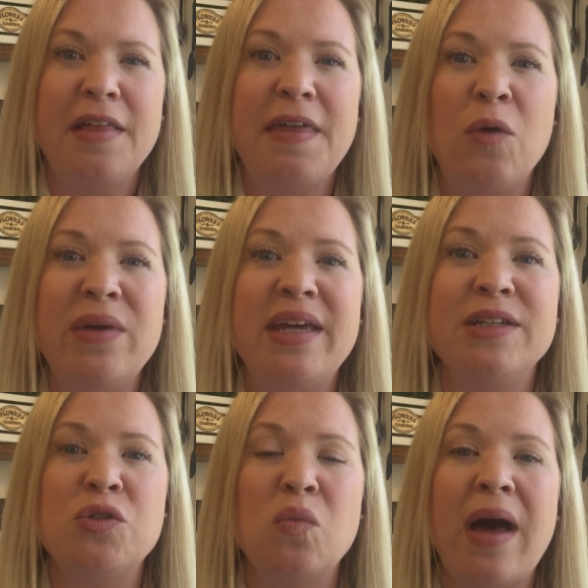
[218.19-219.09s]
that we
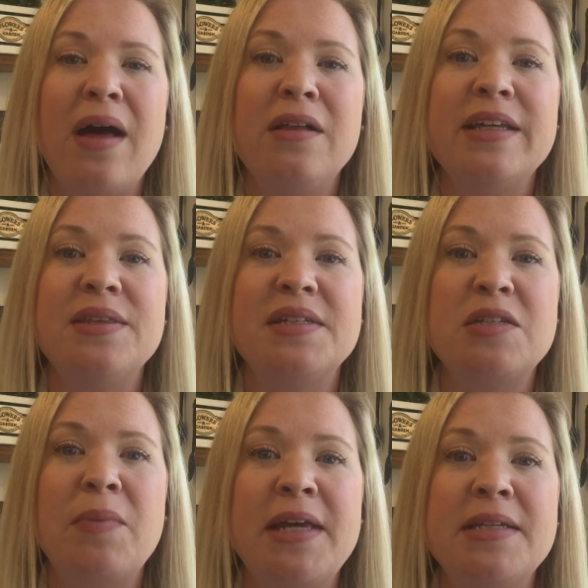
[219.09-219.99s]
can dwell in the
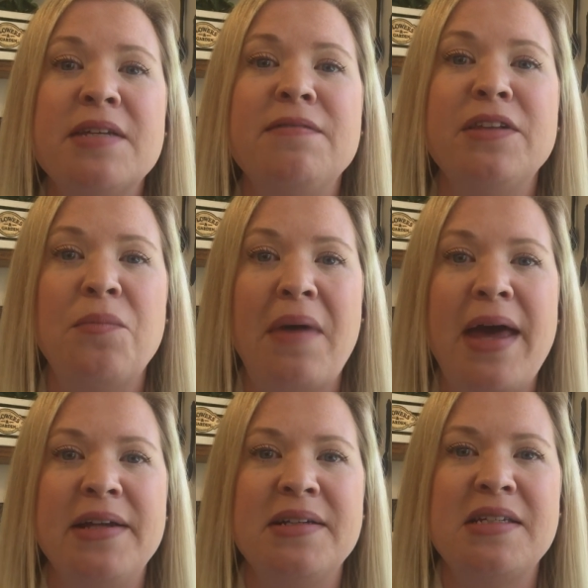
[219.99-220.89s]
space of
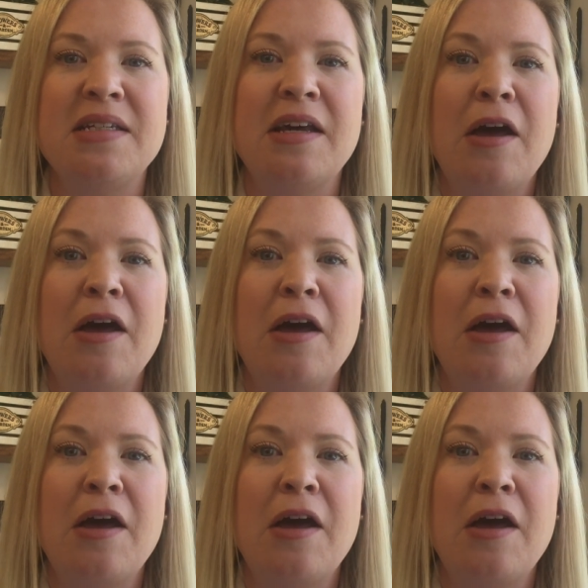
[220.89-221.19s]
lament,